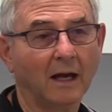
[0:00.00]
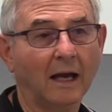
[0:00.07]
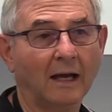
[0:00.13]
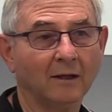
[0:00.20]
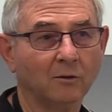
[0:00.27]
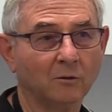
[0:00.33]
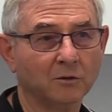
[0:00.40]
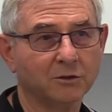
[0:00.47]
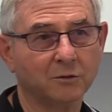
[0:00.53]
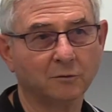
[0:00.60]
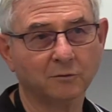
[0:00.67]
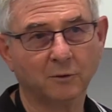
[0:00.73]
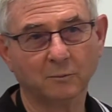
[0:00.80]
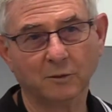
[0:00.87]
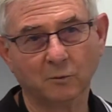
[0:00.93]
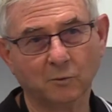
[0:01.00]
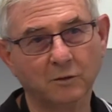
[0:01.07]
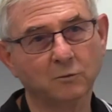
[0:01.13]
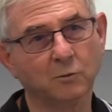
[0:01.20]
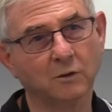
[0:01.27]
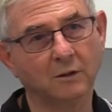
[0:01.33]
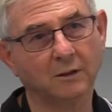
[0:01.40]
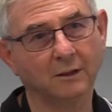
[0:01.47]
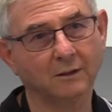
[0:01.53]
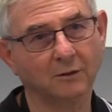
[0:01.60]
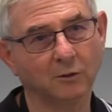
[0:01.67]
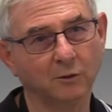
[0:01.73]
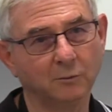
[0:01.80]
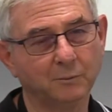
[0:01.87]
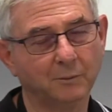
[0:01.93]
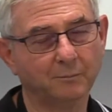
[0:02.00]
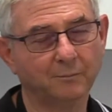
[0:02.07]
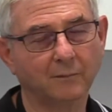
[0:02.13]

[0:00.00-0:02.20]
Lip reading: And also from the woodworking group,